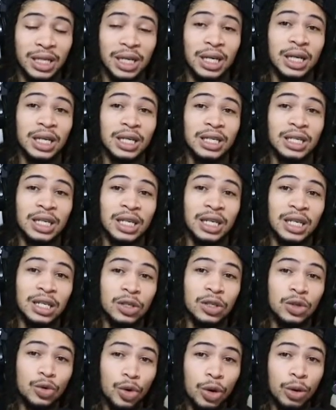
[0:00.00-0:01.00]
the
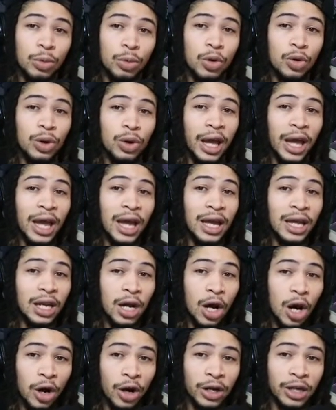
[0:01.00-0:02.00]
normal and
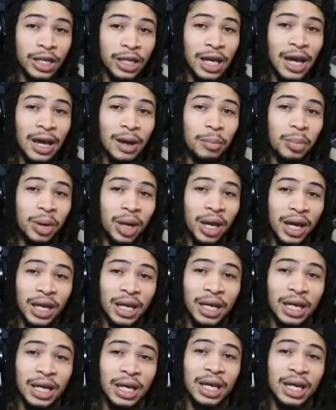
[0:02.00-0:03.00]
hard campaign
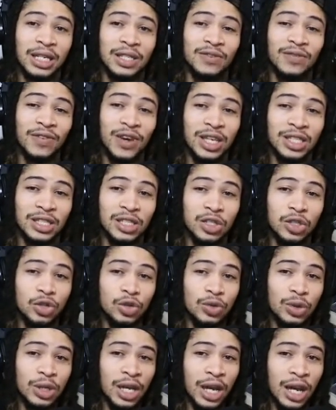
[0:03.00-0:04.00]
as fast as you
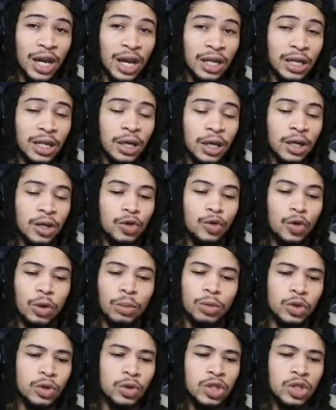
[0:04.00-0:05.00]
can. Normal you
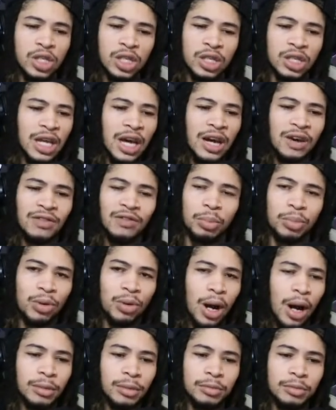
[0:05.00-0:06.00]
shouldn't have a
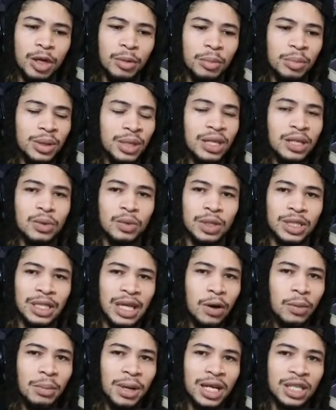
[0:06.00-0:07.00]
problem completing without
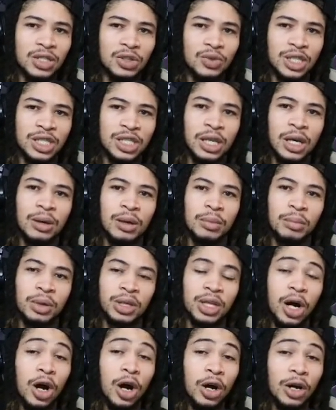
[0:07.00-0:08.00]
masteries, but the
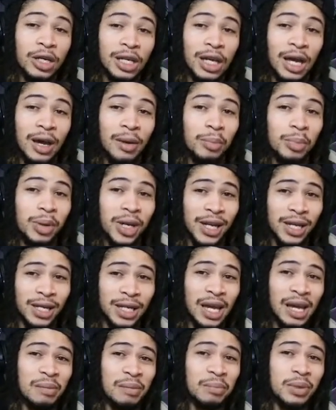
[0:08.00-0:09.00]
hard campaign can
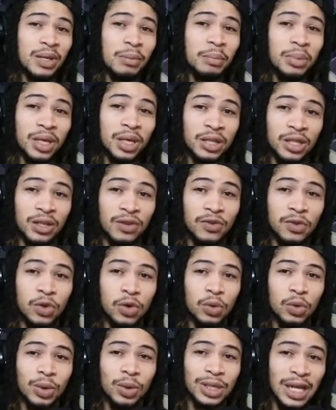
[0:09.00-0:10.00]
be a bit difficult
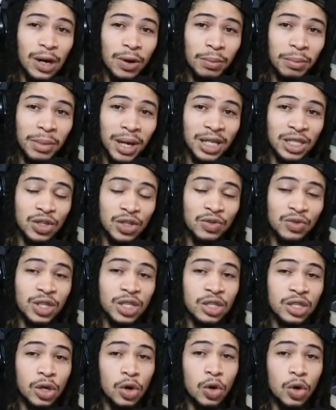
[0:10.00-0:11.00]
without masteries
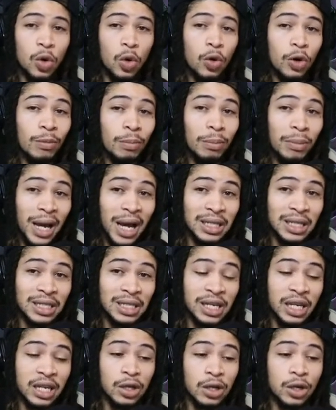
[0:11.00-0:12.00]
or max
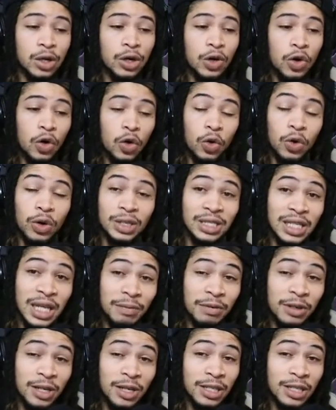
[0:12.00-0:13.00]
gear or
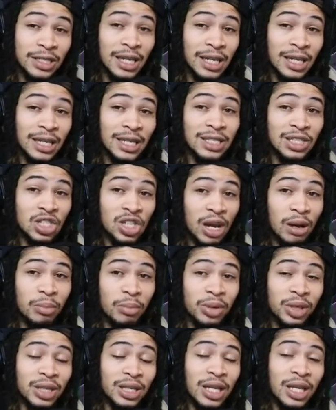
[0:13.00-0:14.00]
a second champion
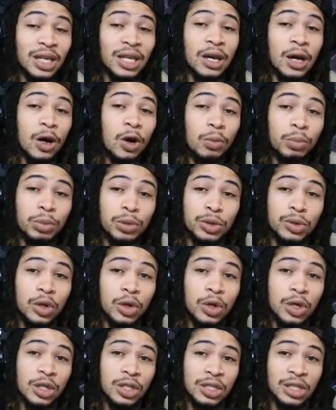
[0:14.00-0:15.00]
that can help you
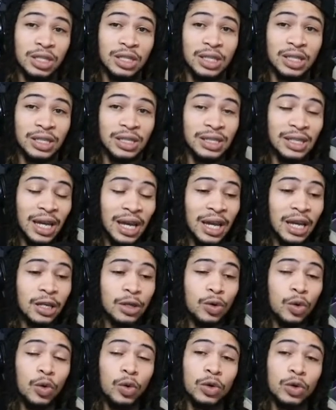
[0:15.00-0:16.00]
to sustain
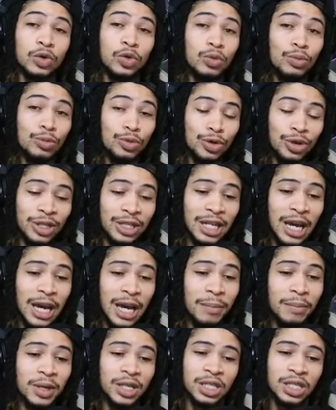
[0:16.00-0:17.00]
or do more
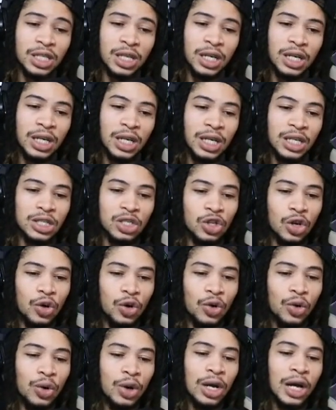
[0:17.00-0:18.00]
damage. And so
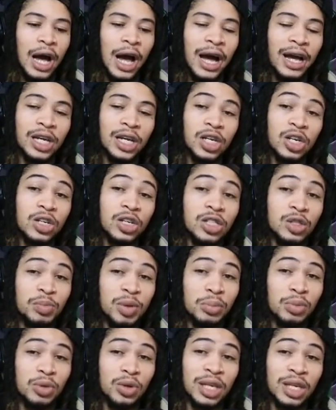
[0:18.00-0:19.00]
I encourage people to
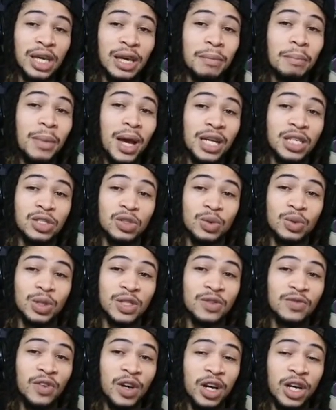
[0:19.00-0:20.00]
get masteries
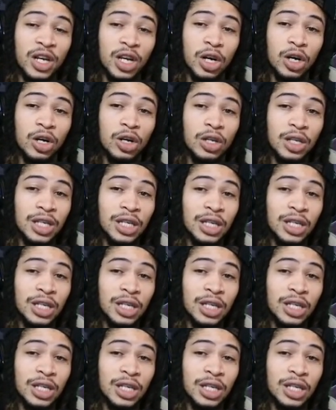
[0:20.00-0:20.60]
very early,